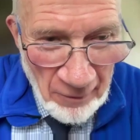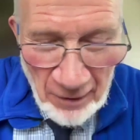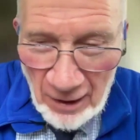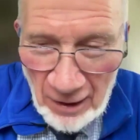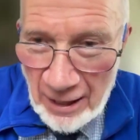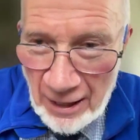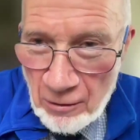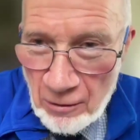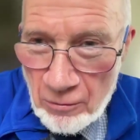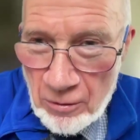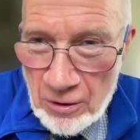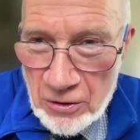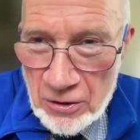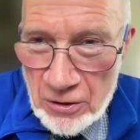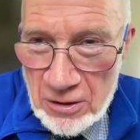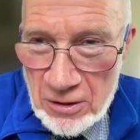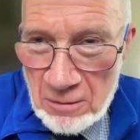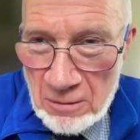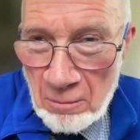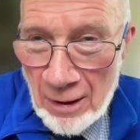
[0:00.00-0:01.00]

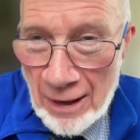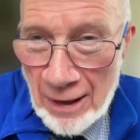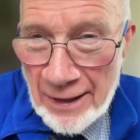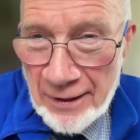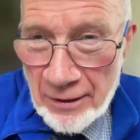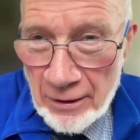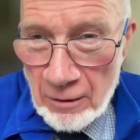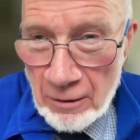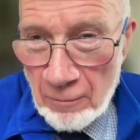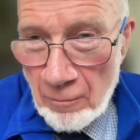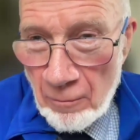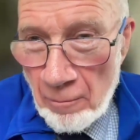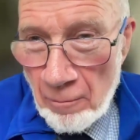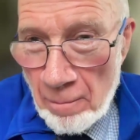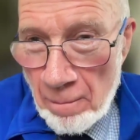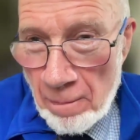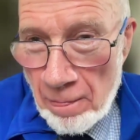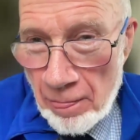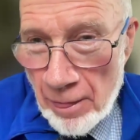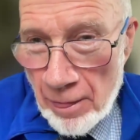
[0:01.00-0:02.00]
languages ladder
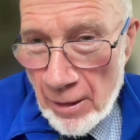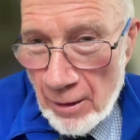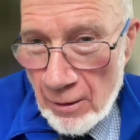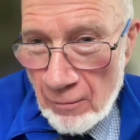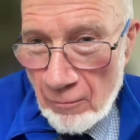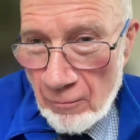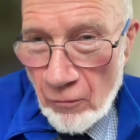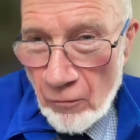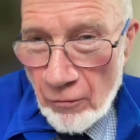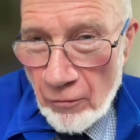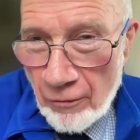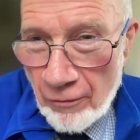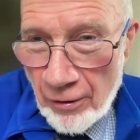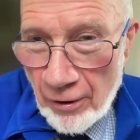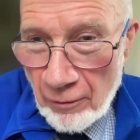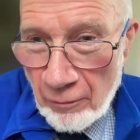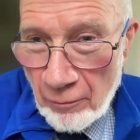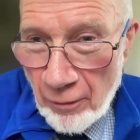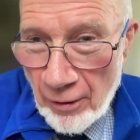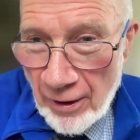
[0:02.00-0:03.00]

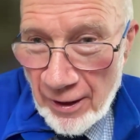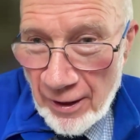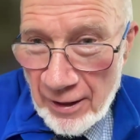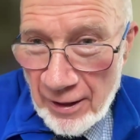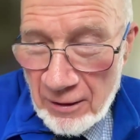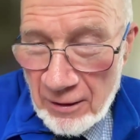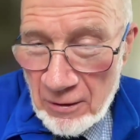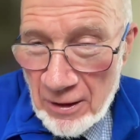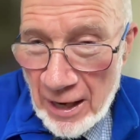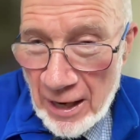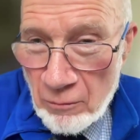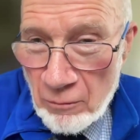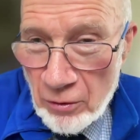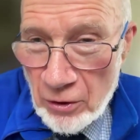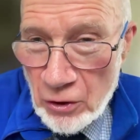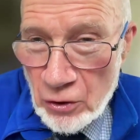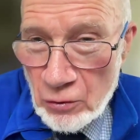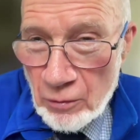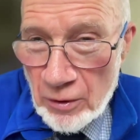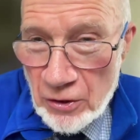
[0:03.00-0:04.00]
run by
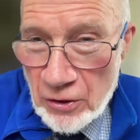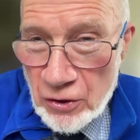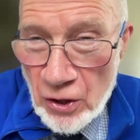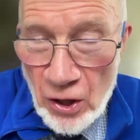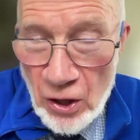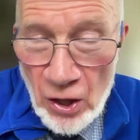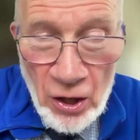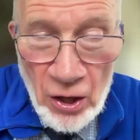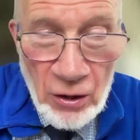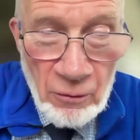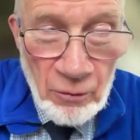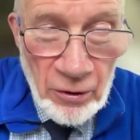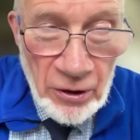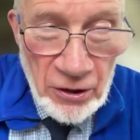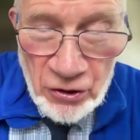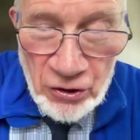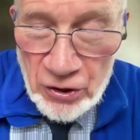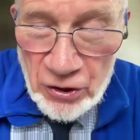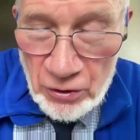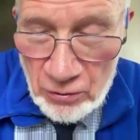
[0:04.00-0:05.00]
Cambridge,
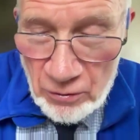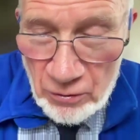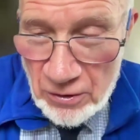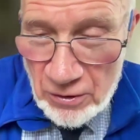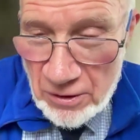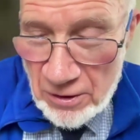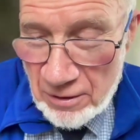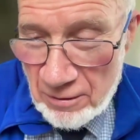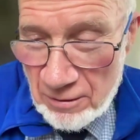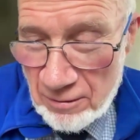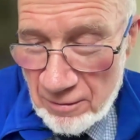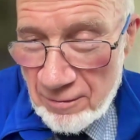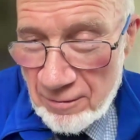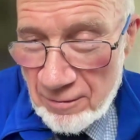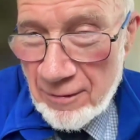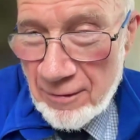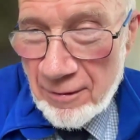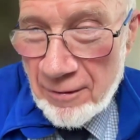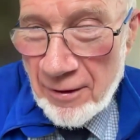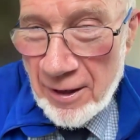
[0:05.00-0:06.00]
which used
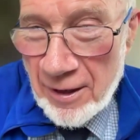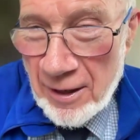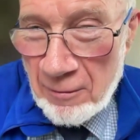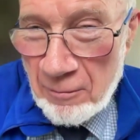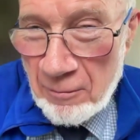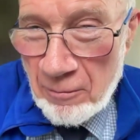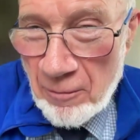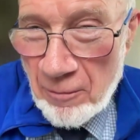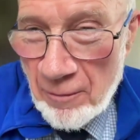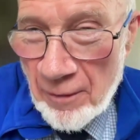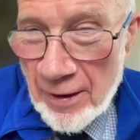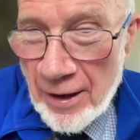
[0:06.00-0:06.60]
the